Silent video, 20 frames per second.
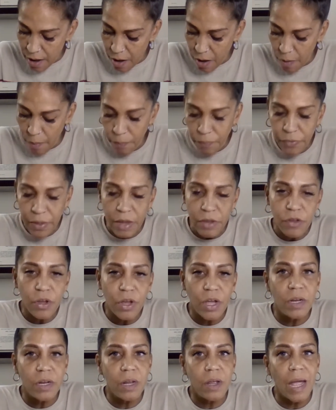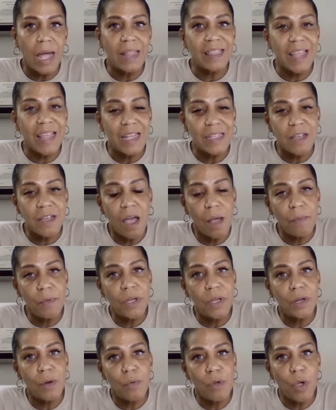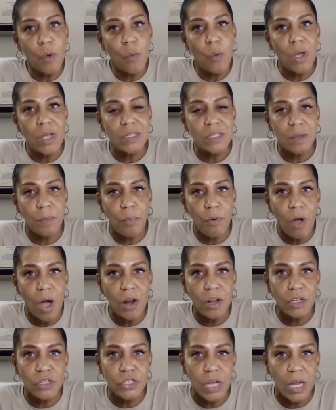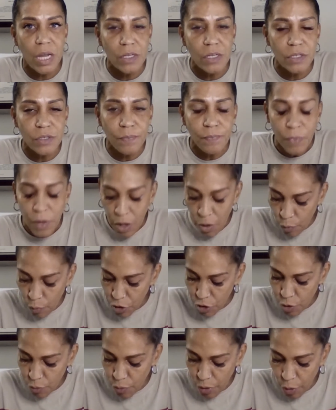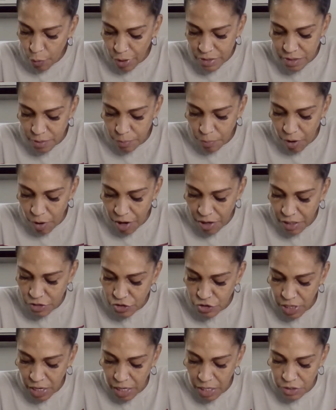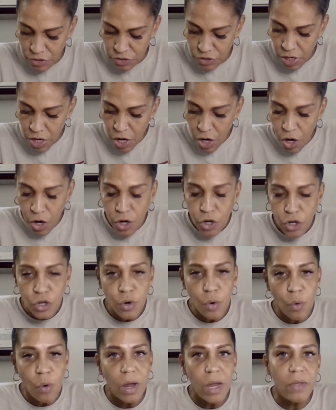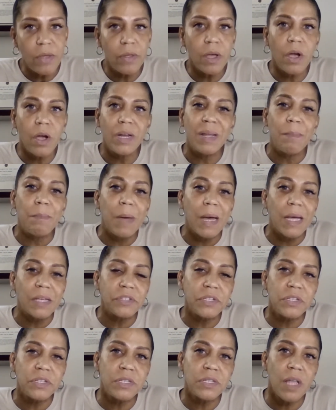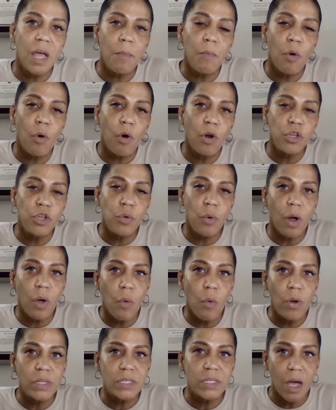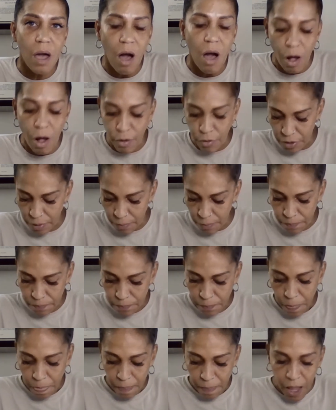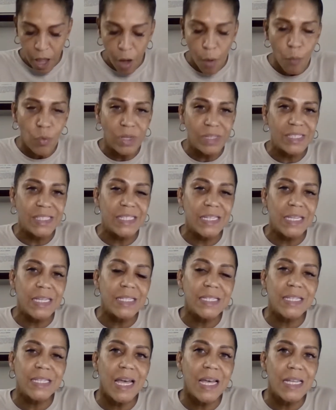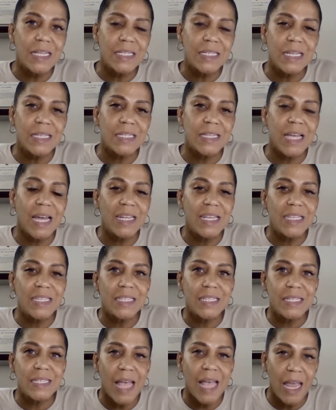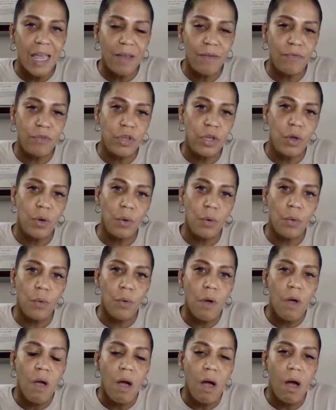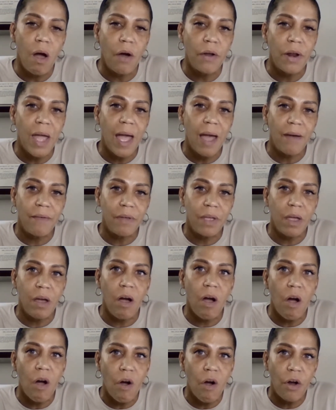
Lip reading: Then at that time, you're going to request a product change. When you request a product change, you are either going to message them or you are going to call them. And what this does, it's going to save you on having a